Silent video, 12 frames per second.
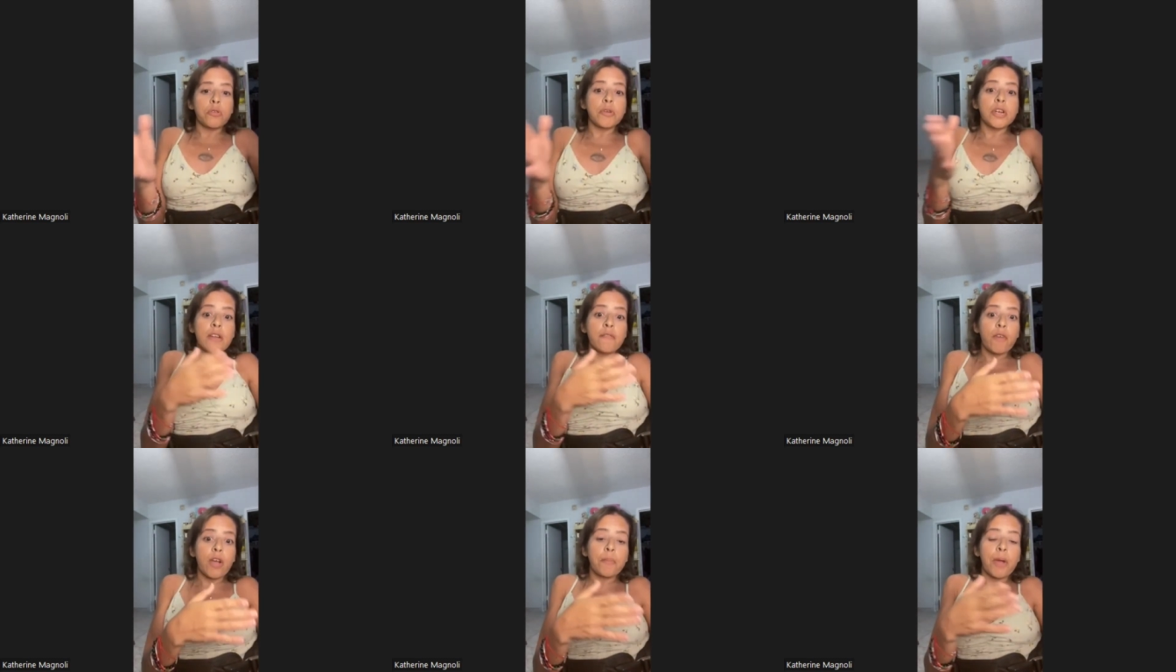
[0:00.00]
you didn't
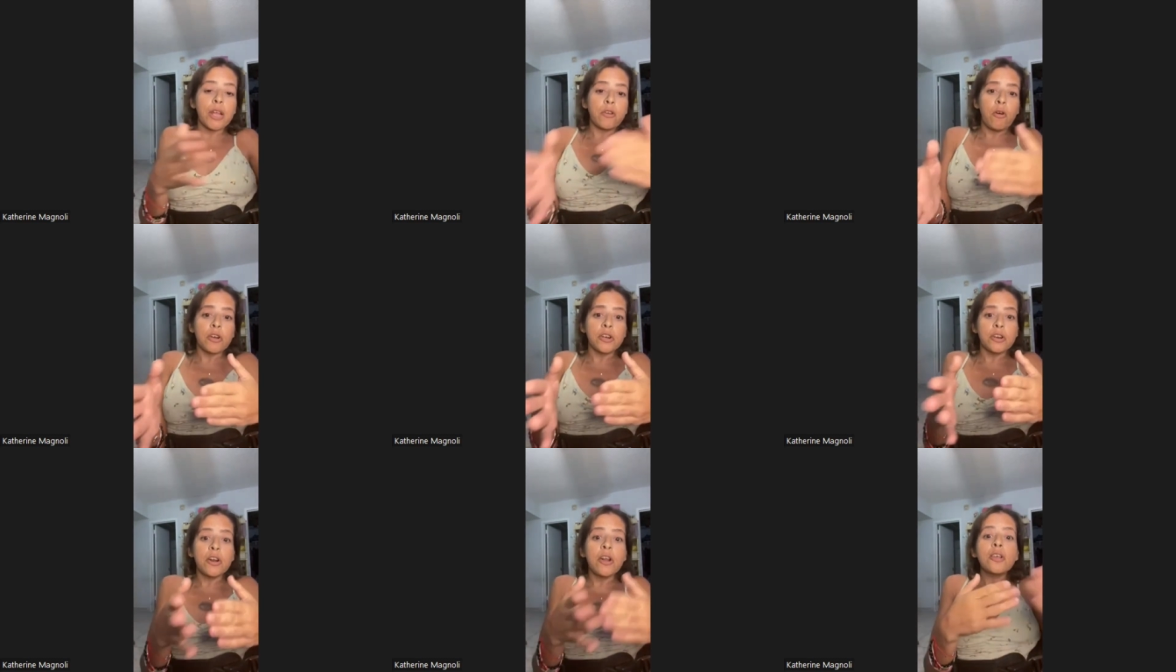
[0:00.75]
invite my
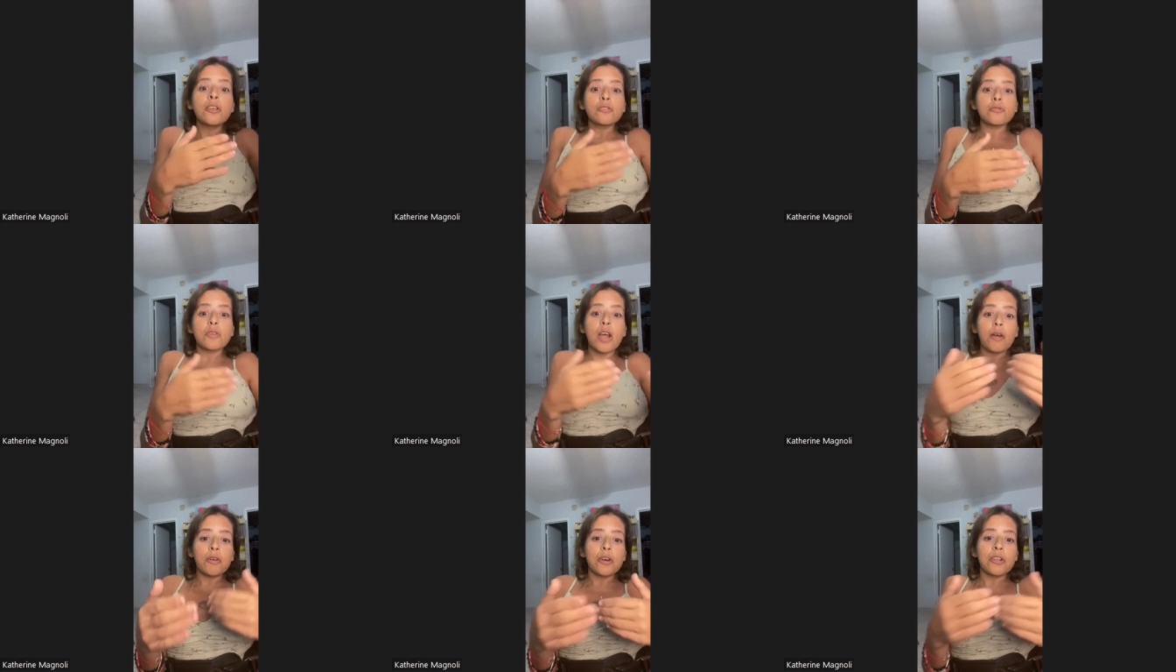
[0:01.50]
daughter. So
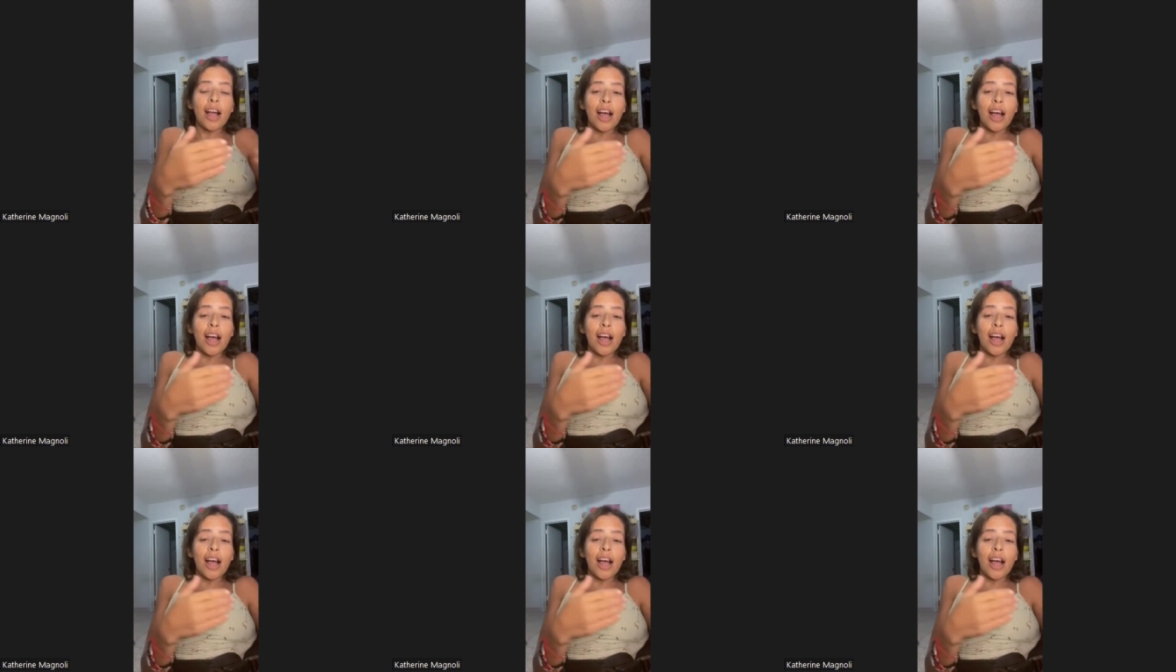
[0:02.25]
now her